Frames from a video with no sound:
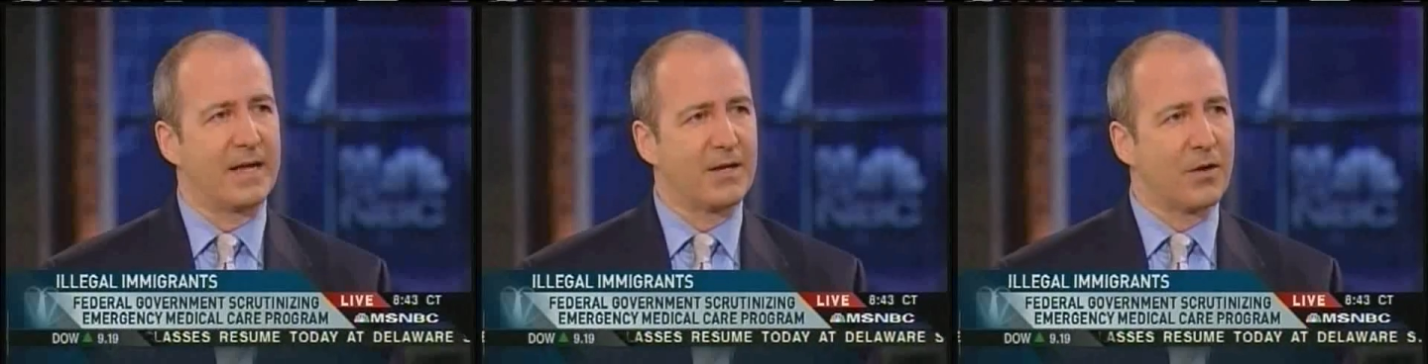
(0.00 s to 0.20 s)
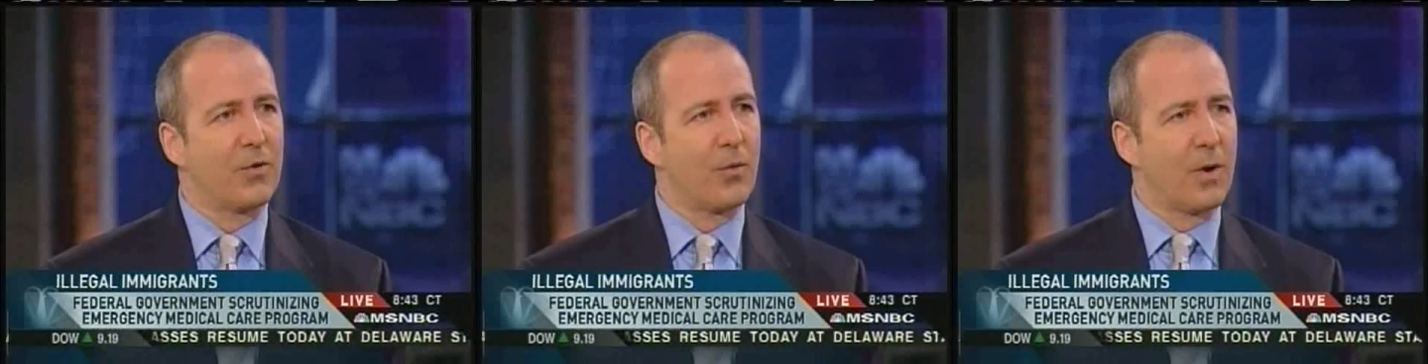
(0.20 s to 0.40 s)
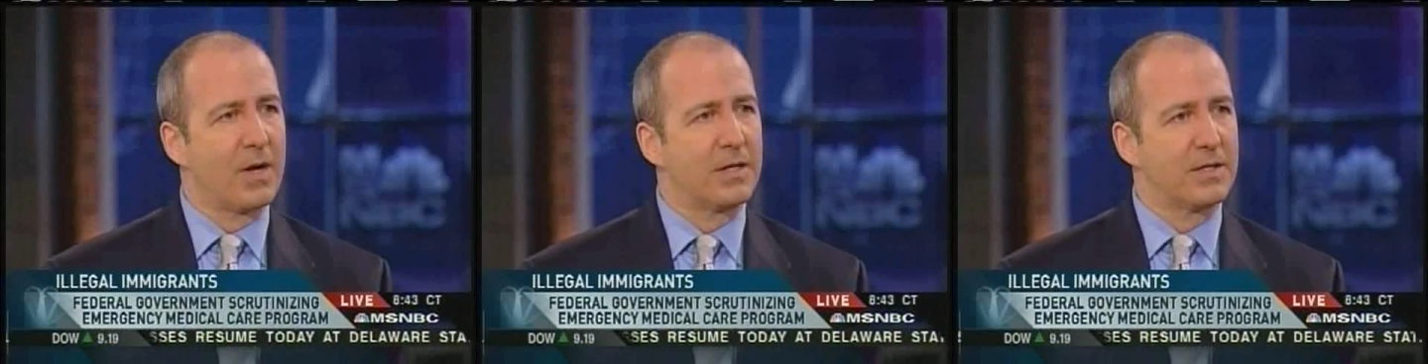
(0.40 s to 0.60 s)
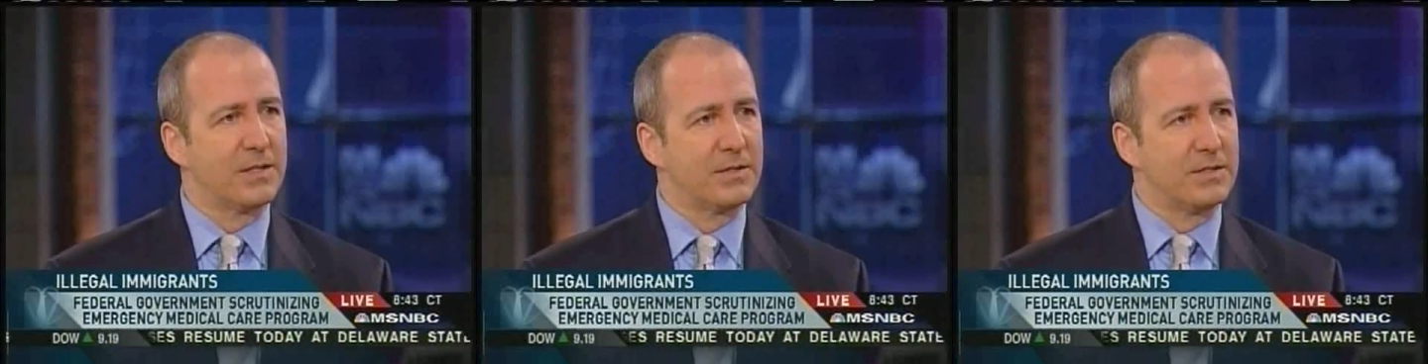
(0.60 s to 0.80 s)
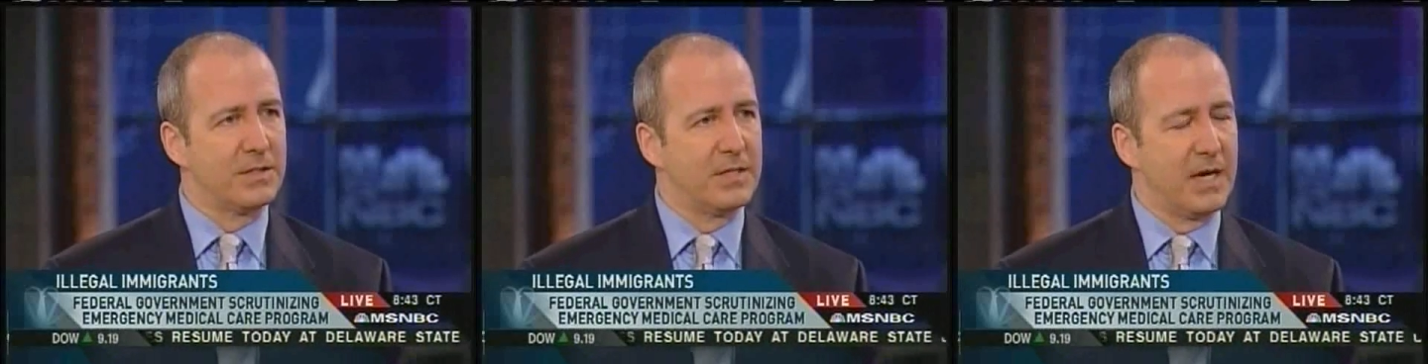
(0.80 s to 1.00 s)
and I don't want
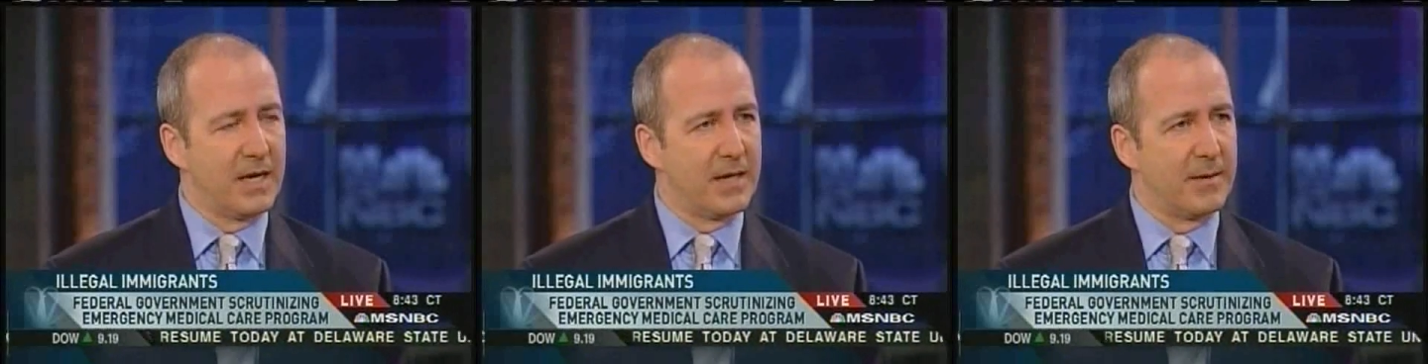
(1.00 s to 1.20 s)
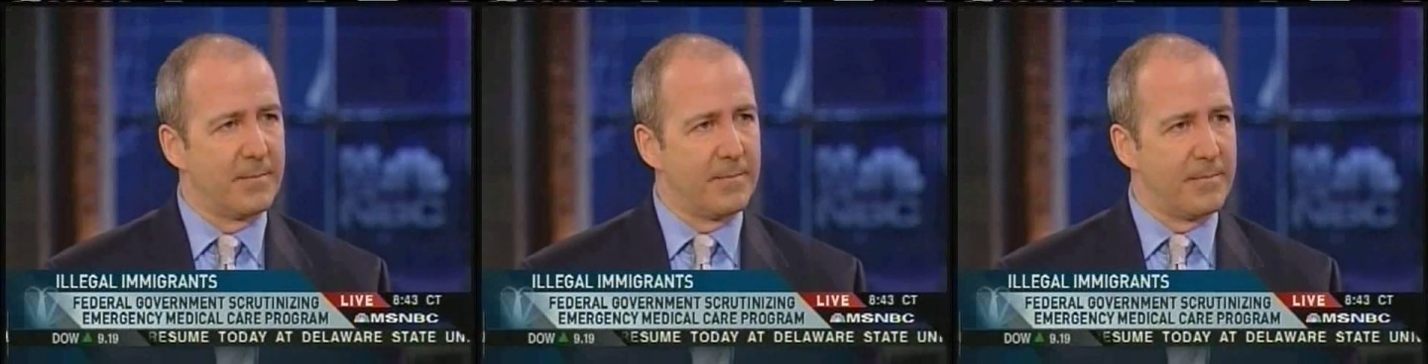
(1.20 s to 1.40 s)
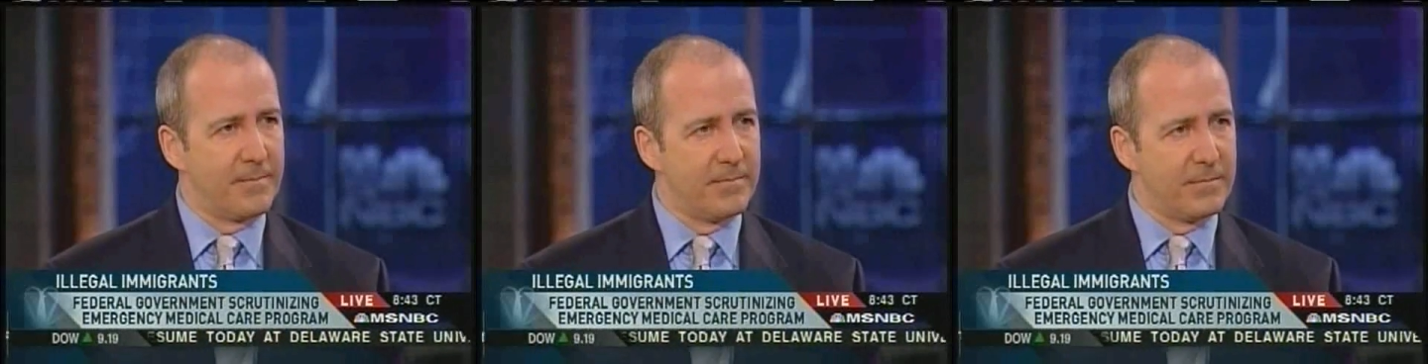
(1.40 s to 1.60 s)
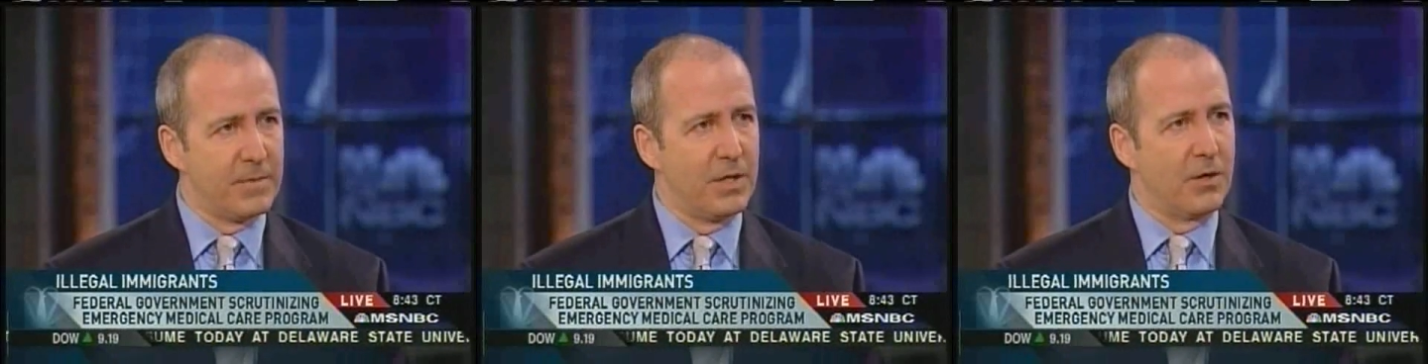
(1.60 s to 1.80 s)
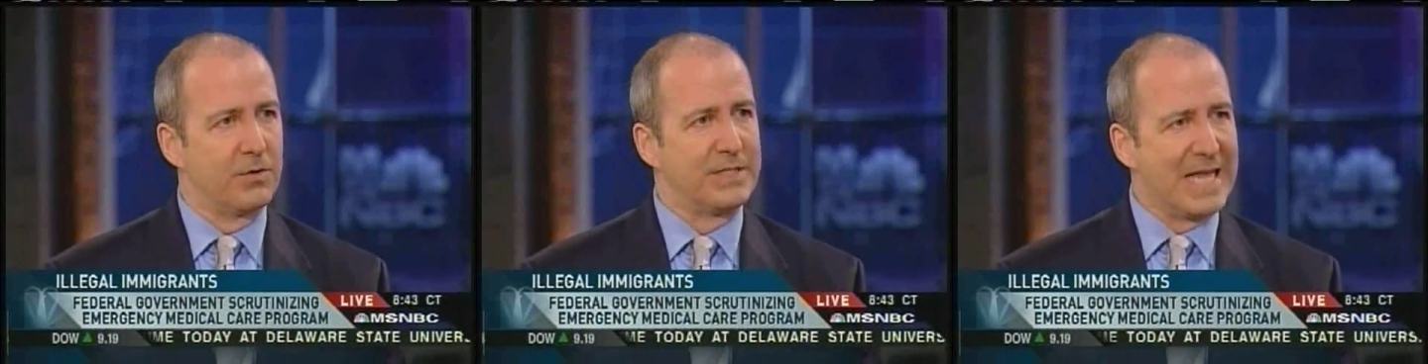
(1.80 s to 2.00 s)
to
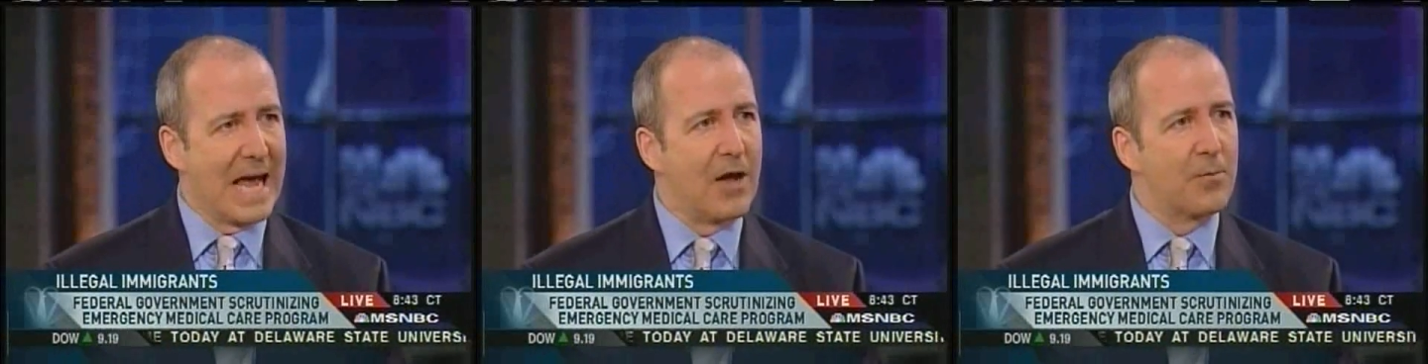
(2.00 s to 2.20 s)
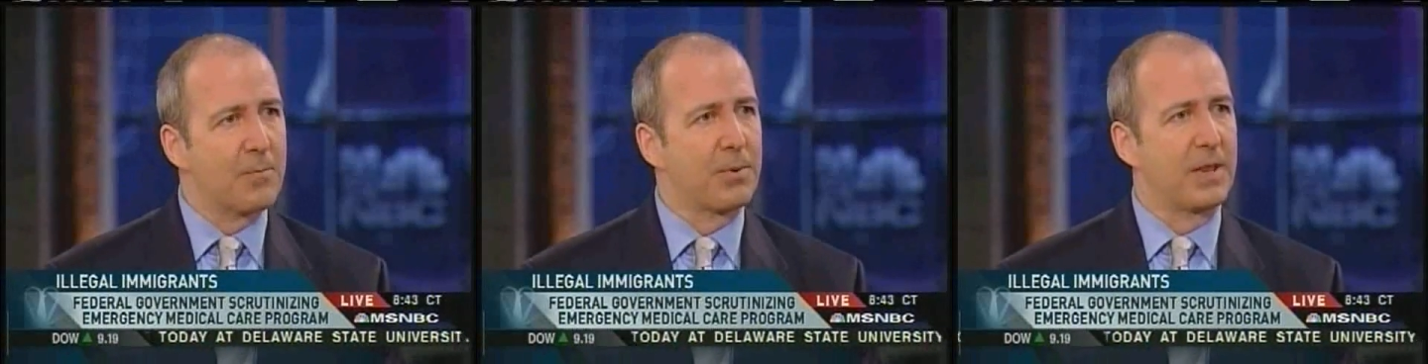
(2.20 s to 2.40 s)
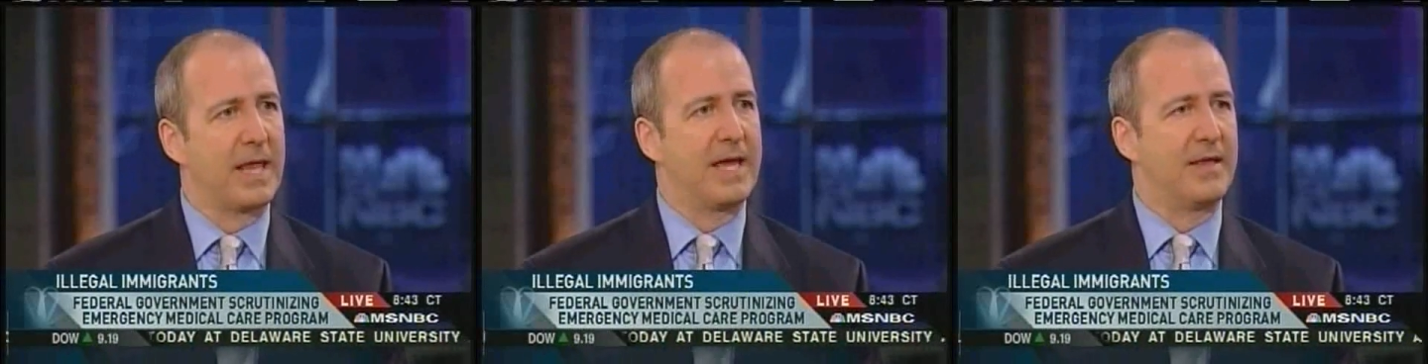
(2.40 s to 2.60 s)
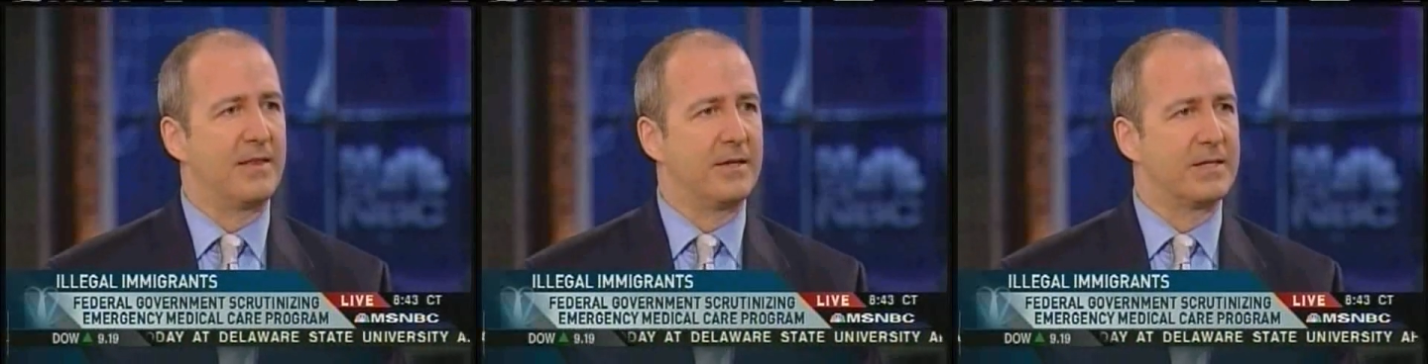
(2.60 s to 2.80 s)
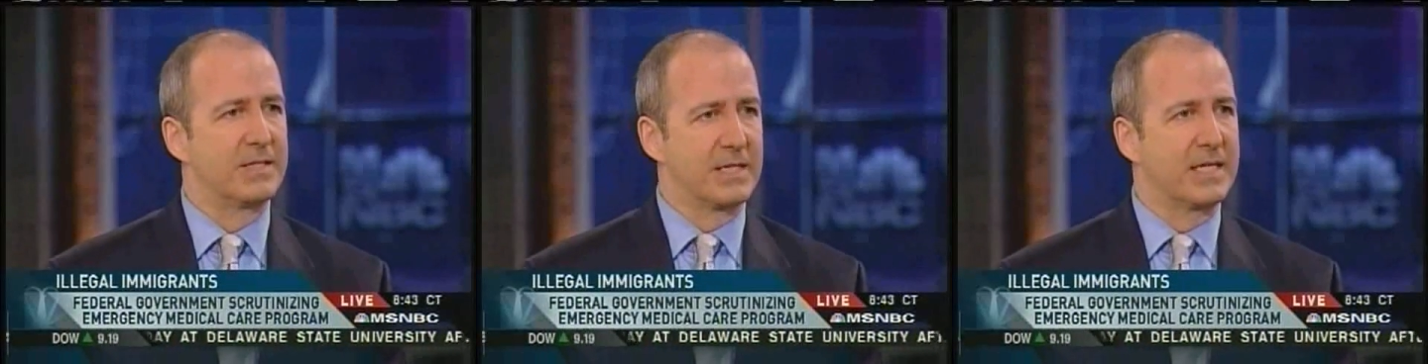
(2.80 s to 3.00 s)
downplay
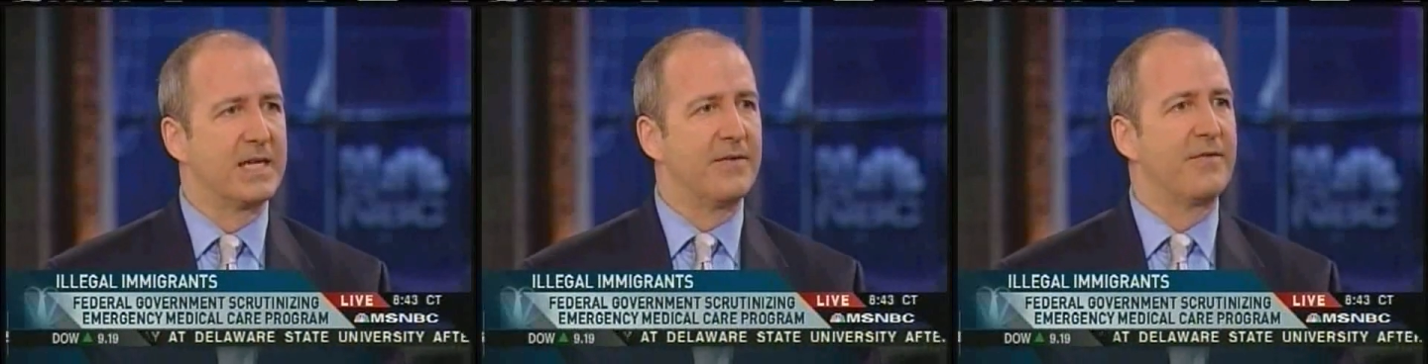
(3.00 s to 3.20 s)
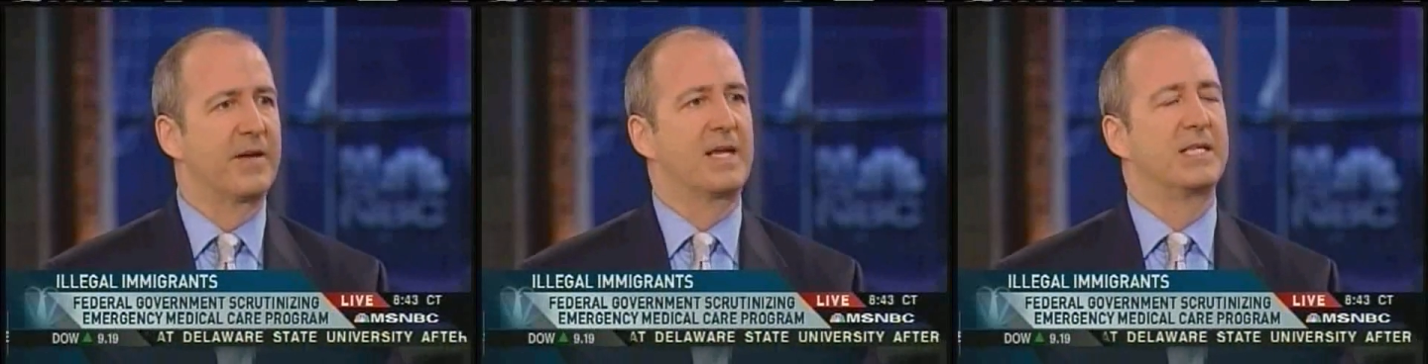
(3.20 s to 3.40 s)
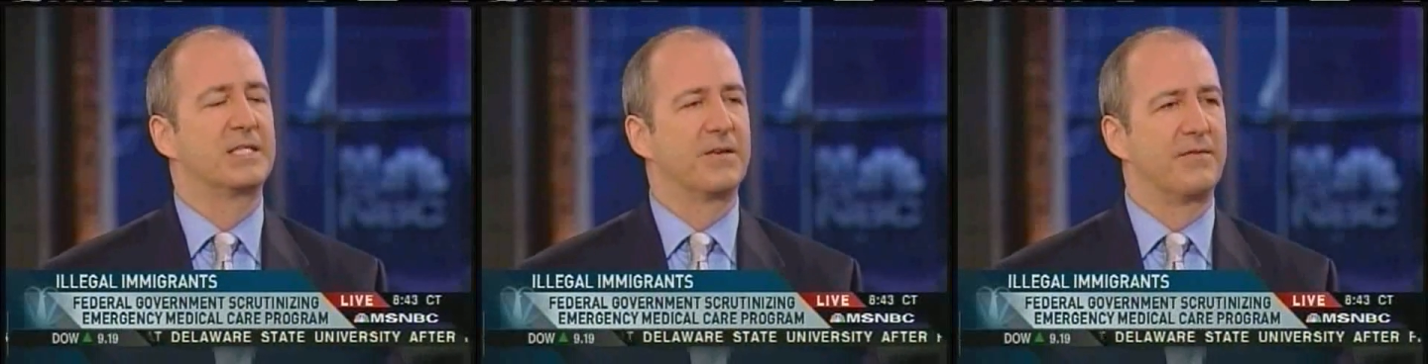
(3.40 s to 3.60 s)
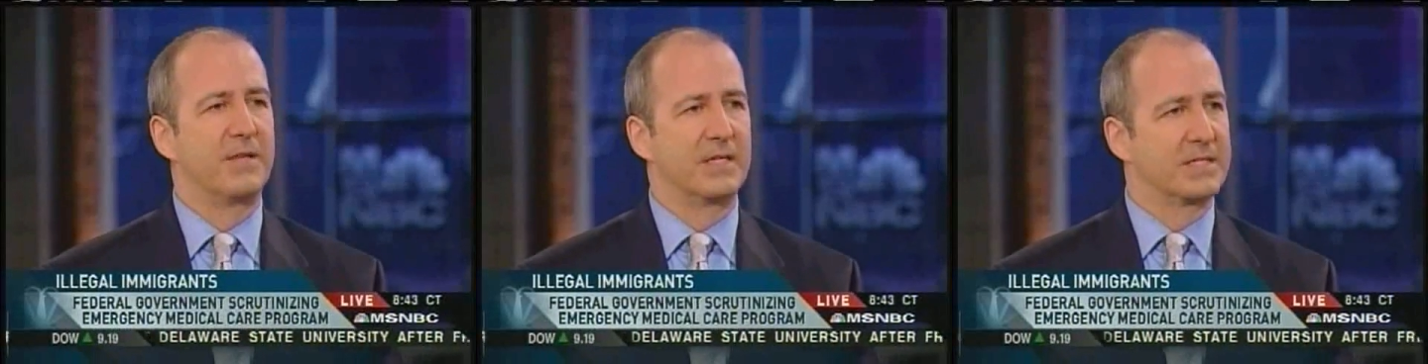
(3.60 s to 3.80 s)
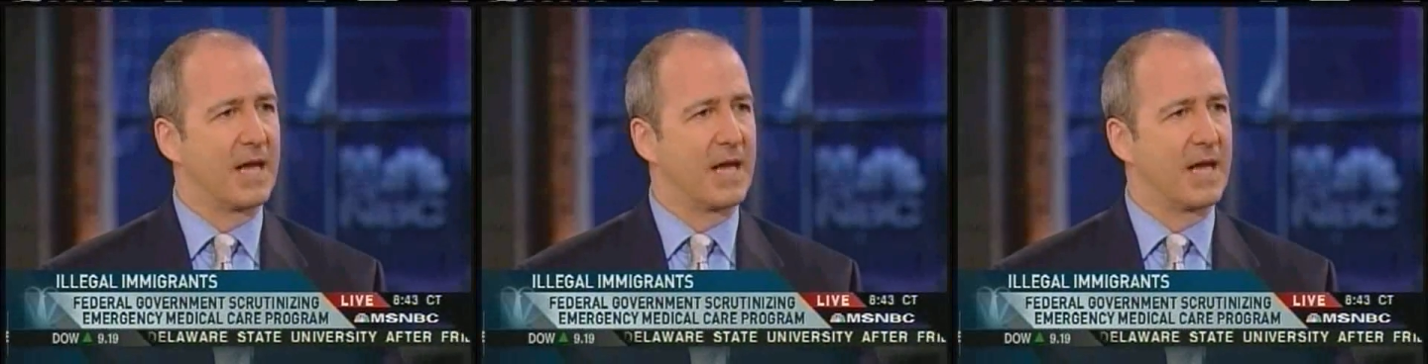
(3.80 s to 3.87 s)
the significance of this.